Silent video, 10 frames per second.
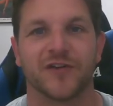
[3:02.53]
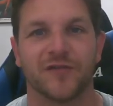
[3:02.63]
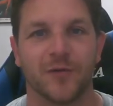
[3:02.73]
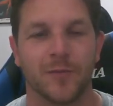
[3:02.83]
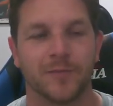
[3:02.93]

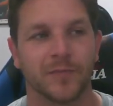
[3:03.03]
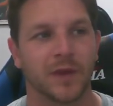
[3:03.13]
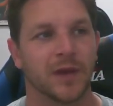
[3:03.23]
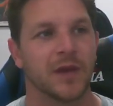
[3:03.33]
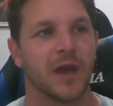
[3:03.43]
film,
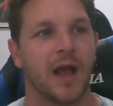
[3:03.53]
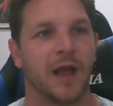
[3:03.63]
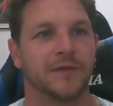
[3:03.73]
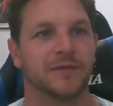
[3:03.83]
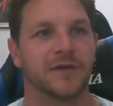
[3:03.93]

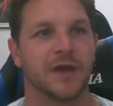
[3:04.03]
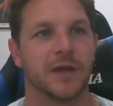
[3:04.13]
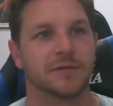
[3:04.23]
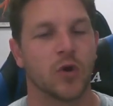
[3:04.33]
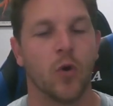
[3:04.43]
and it
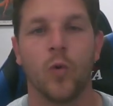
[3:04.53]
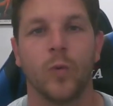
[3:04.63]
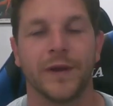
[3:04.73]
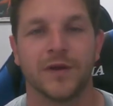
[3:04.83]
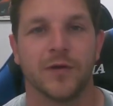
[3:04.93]
was all
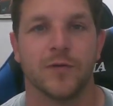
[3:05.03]
we knew